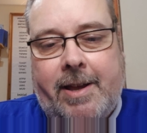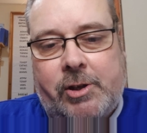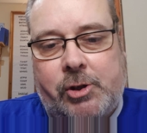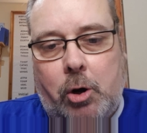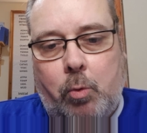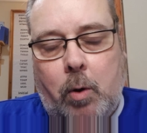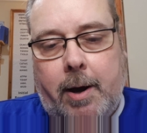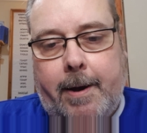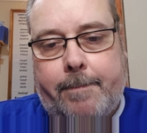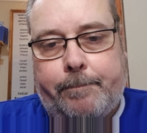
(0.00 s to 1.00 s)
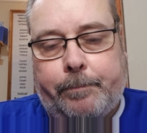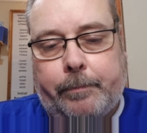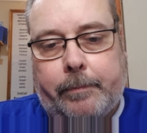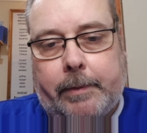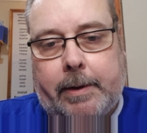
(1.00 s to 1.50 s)
So
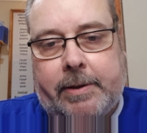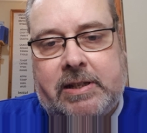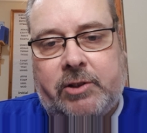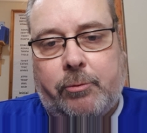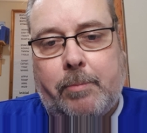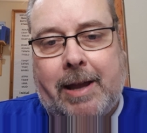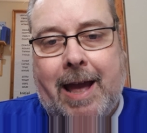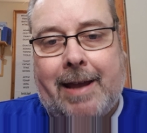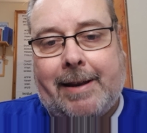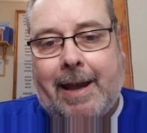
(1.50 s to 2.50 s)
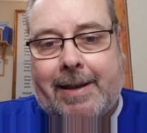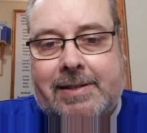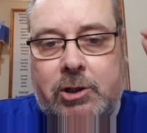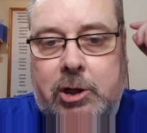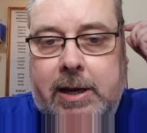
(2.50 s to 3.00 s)
this is from
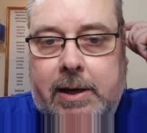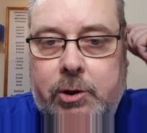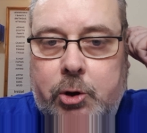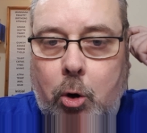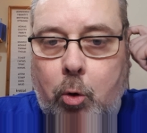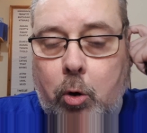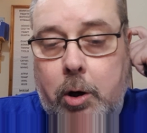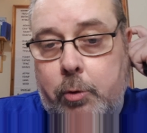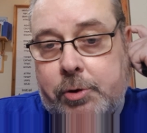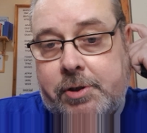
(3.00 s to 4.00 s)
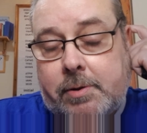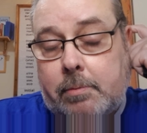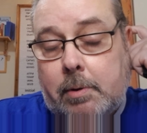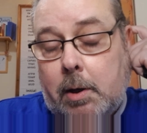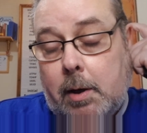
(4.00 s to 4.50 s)
cansg.org, who's
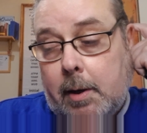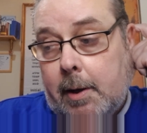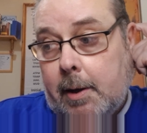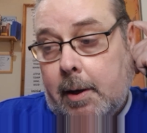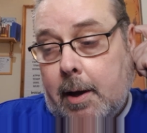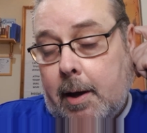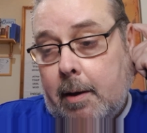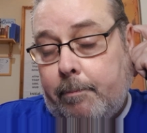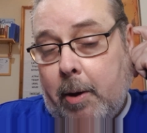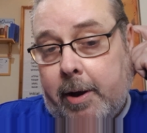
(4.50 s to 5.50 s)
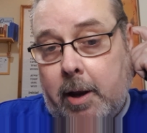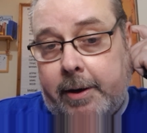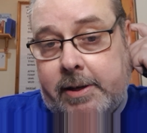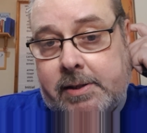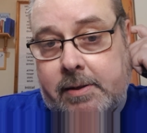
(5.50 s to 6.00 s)

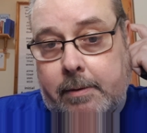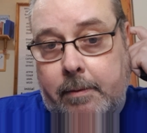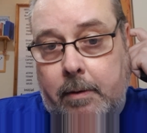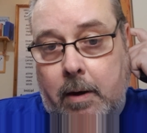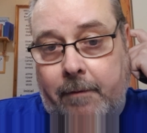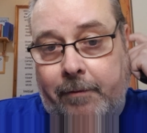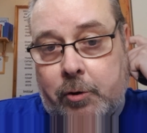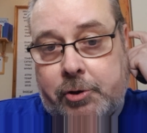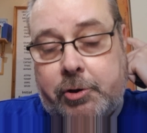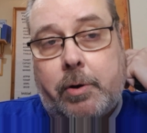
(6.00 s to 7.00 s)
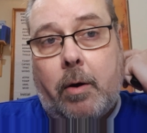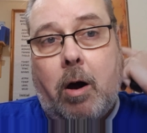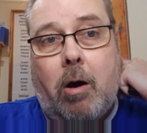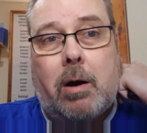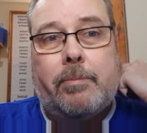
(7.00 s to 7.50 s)
byline is first do no
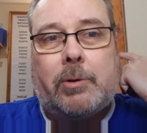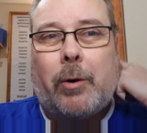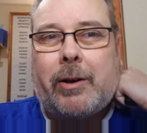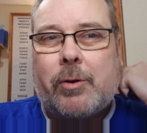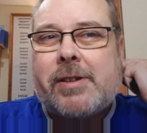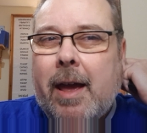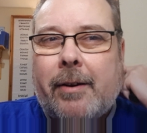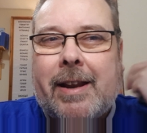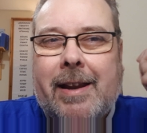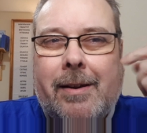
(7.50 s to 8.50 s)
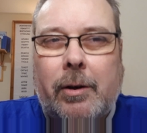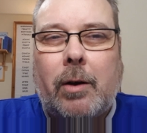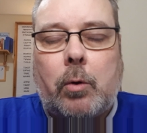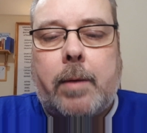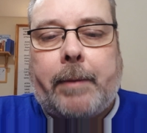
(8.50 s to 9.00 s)
harm, non inos heri, you
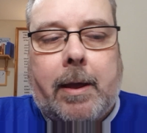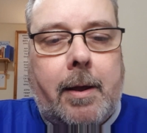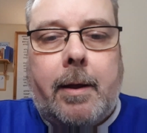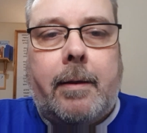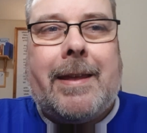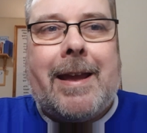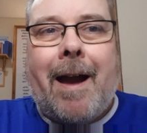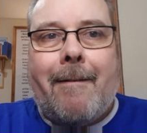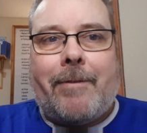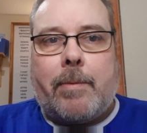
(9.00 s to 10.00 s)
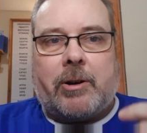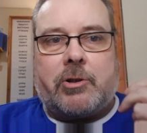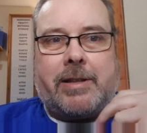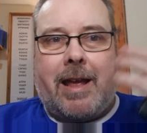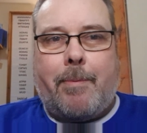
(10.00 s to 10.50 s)
know, the very
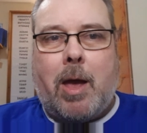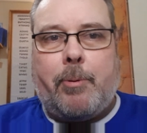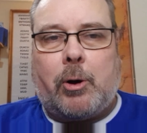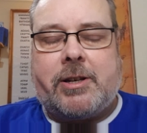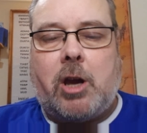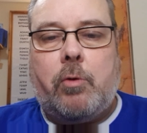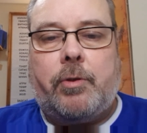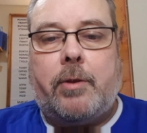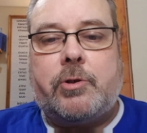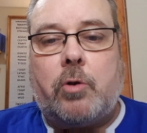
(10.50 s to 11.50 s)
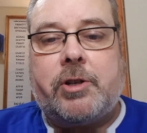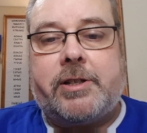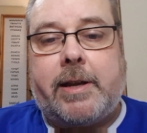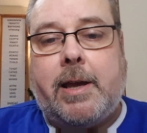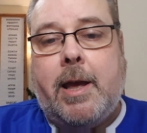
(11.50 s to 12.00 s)
much the Hippocratic Oath, doctor's
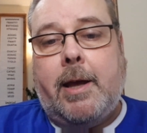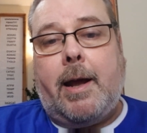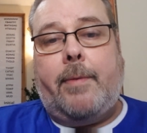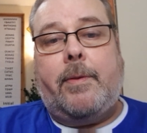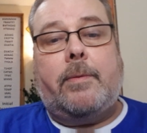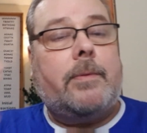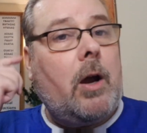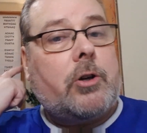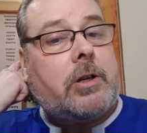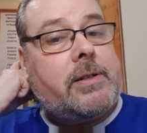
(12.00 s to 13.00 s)
take. And the article